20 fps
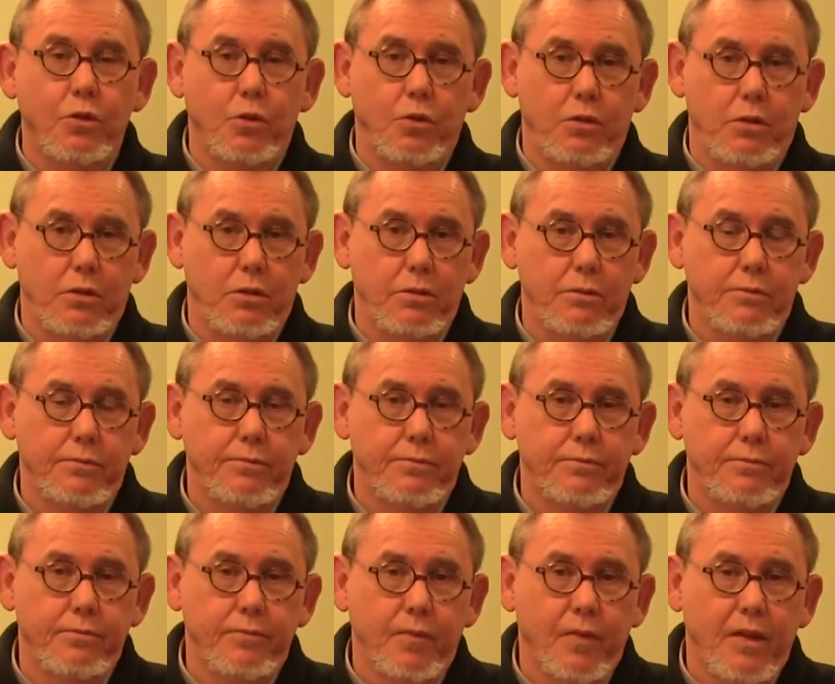goal
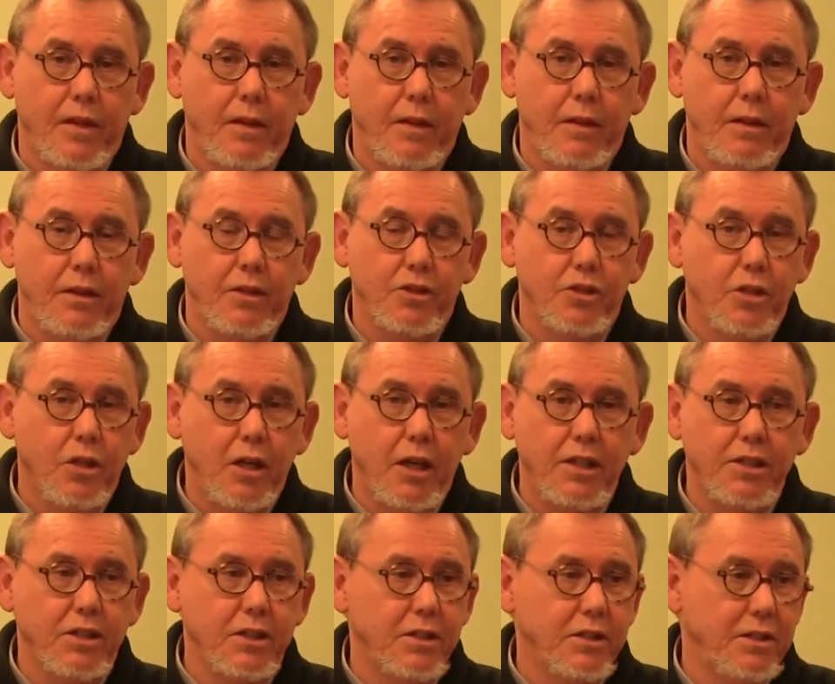is
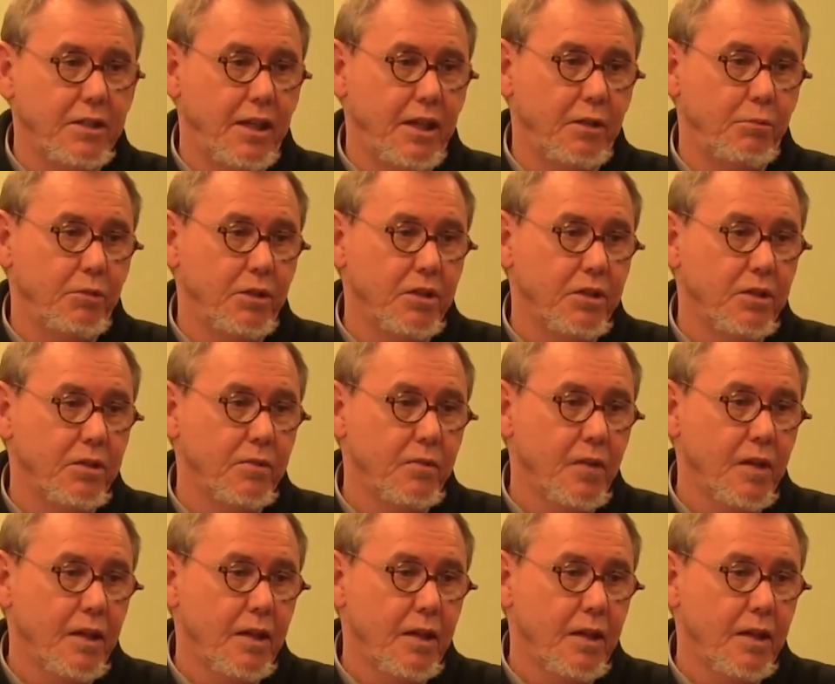cost containment,